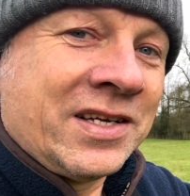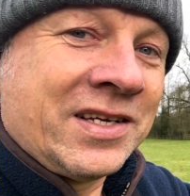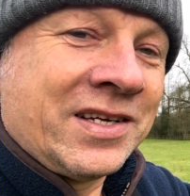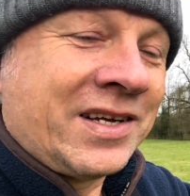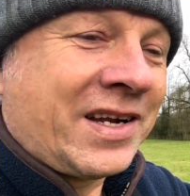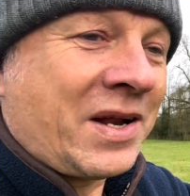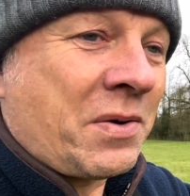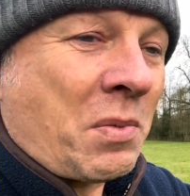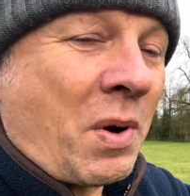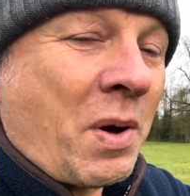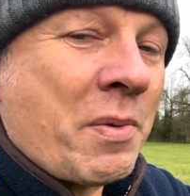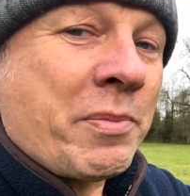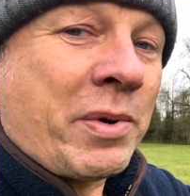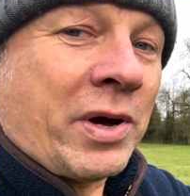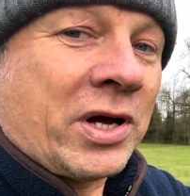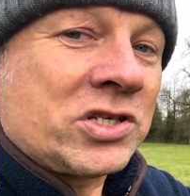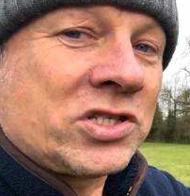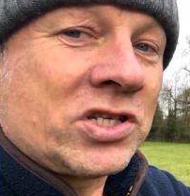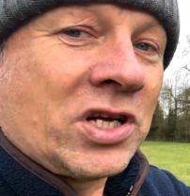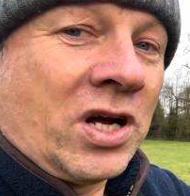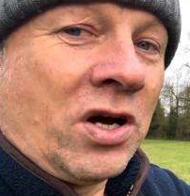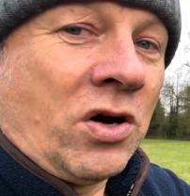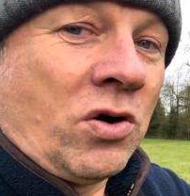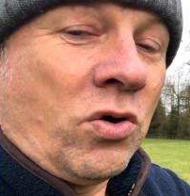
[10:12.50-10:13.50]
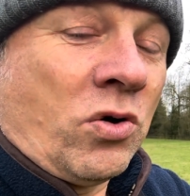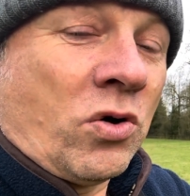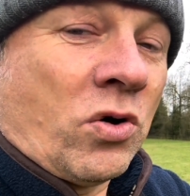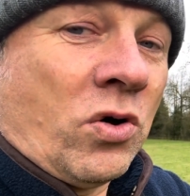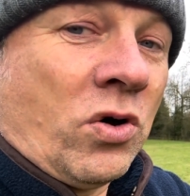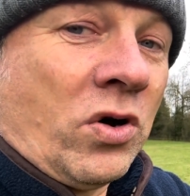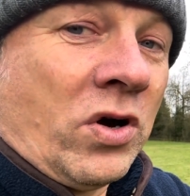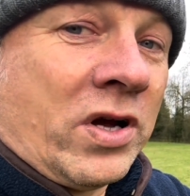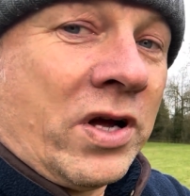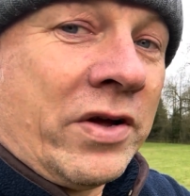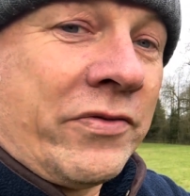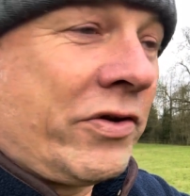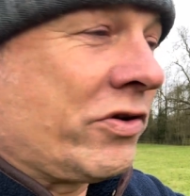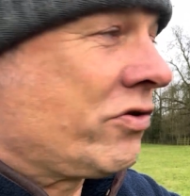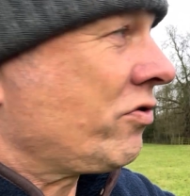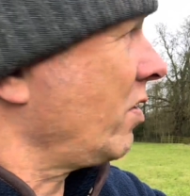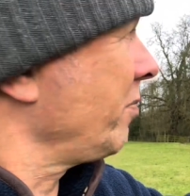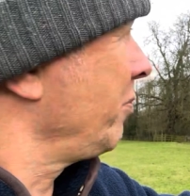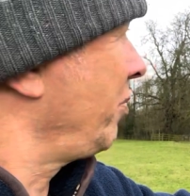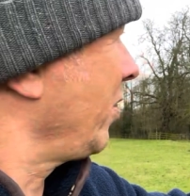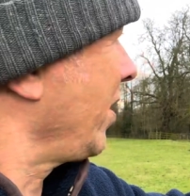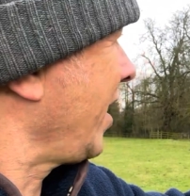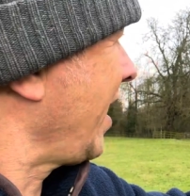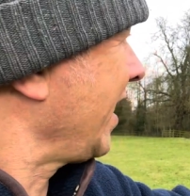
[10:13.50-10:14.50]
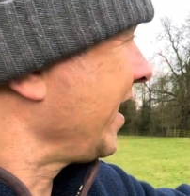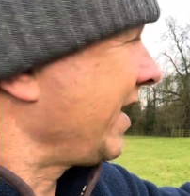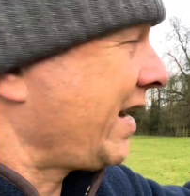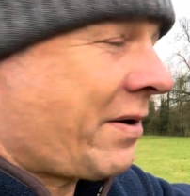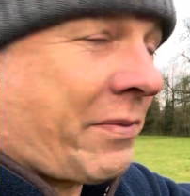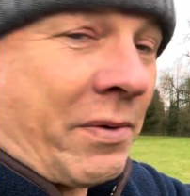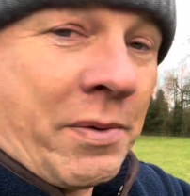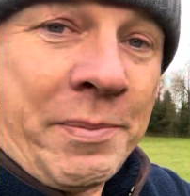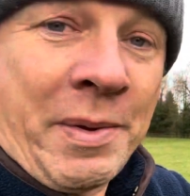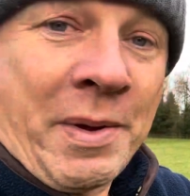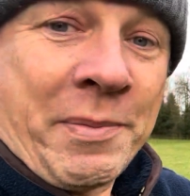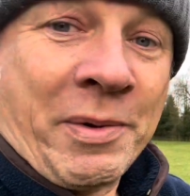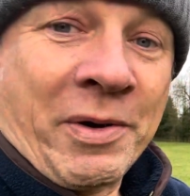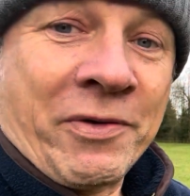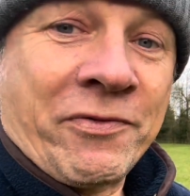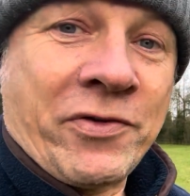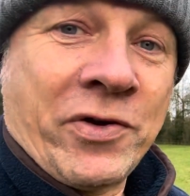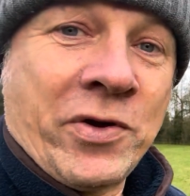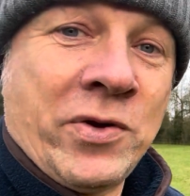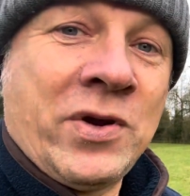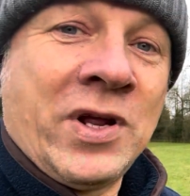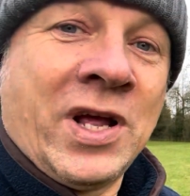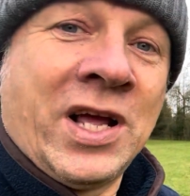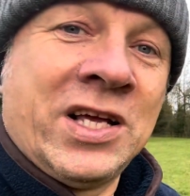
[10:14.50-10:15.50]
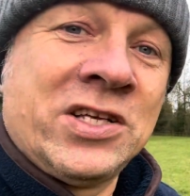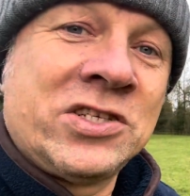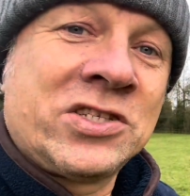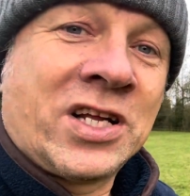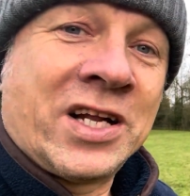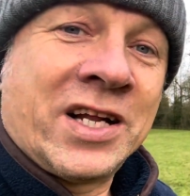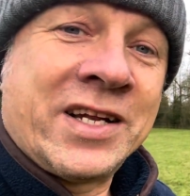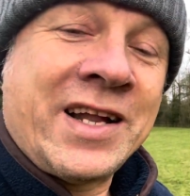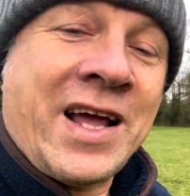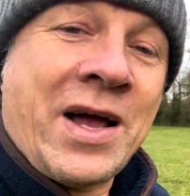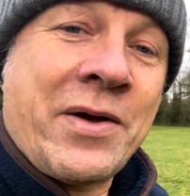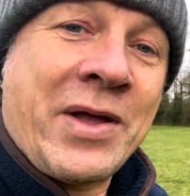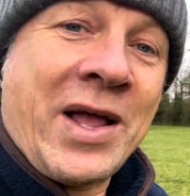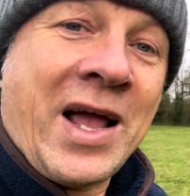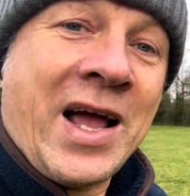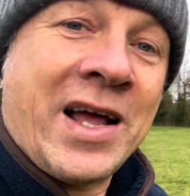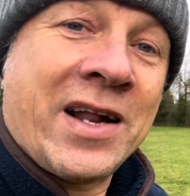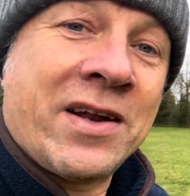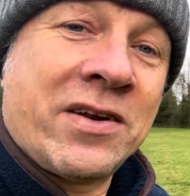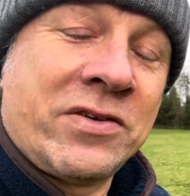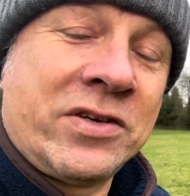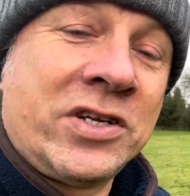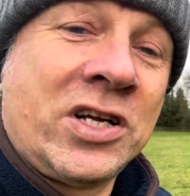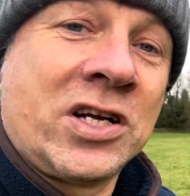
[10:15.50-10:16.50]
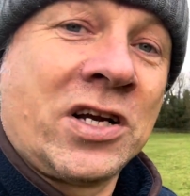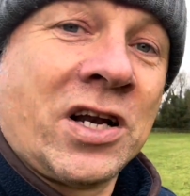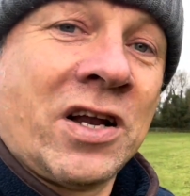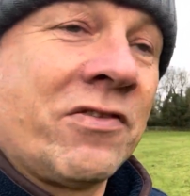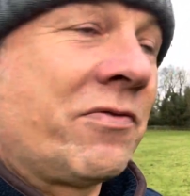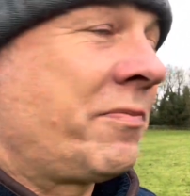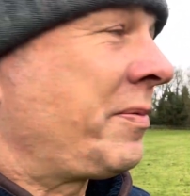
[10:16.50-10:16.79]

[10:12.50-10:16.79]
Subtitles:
It won't budge. Or if you try and put your hand down with a big bit of food, it's going to nail your hand or your glove